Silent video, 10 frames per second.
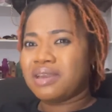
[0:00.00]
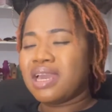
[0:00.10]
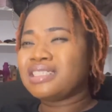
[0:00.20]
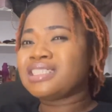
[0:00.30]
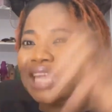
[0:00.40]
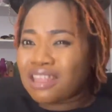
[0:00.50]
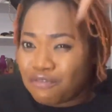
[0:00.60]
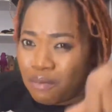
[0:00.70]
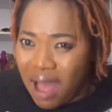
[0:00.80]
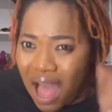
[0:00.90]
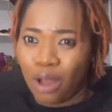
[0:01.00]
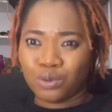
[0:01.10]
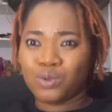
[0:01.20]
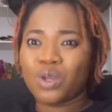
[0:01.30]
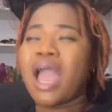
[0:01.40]
She started from her
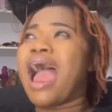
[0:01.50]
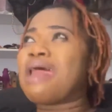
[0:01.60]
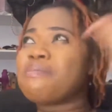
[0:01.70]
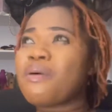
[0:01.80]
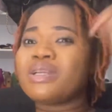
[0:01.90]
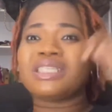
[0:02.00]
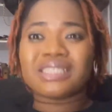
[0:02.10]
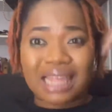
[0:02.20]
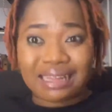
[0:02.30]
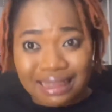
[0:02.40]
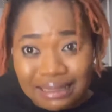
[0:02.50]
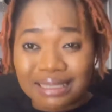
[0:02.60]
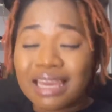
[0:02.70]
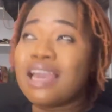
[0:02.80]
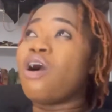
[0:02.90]
house. I remember when she started,
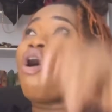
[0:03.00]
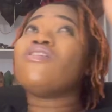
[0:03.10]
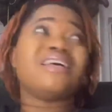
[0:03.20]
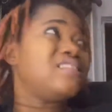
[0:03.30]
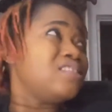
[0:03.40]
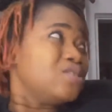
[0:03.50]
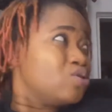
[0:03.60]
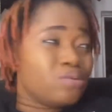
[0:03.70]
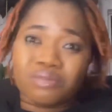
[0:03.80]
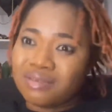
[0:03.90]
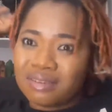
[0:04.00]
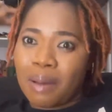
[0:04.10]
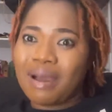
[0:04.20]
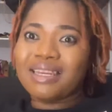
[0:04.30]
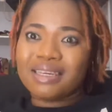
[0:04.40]
all her sitting room, na
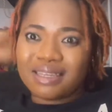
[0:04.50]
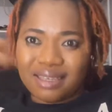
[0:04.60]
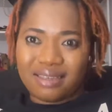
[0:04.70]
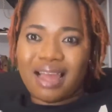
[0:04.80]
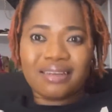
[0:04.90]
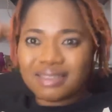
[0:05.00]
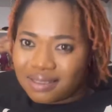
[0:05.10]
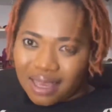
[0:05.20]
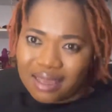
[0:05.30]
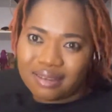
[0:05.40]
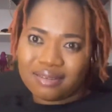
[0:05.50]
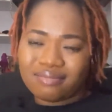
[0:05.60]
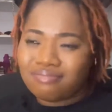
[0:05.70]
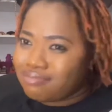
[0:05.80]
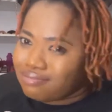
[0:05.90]
mannequin and design.
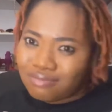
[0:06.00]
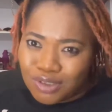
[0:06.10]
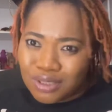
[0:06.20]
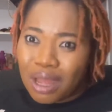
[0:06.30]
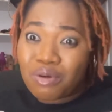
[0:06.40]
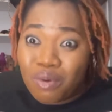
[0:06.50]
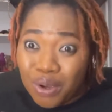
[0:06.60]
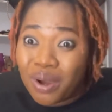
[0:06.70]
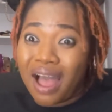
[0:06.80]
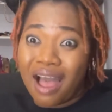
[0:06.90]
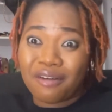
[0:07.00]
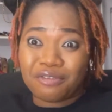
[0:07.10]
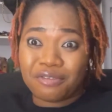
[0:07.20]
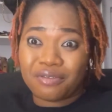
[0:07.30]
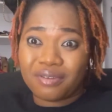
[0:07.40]
You start with what you
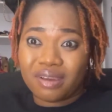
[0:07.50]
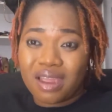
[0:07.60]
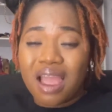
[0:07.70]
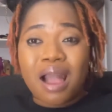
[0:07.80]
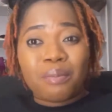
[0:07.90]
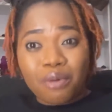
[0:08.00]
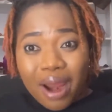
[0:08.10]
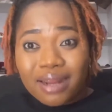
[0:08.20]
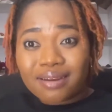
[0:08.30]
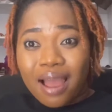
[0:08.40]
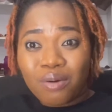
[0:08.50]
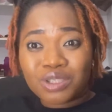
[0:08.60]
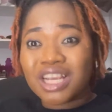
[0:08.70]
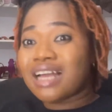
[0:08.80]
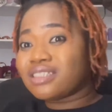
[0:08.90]
have. But right now,
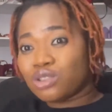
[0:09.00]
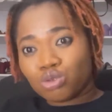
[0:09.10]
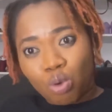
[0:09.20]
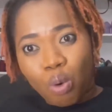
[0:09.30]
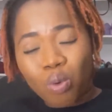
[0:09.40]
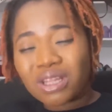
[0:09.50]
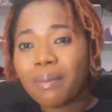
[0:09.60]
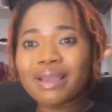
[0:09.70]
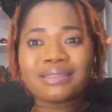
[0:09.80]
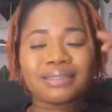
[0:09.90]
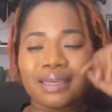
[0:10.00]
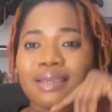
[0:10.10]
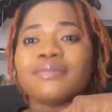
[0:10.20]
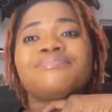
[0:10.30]
she has a store. What am I saying?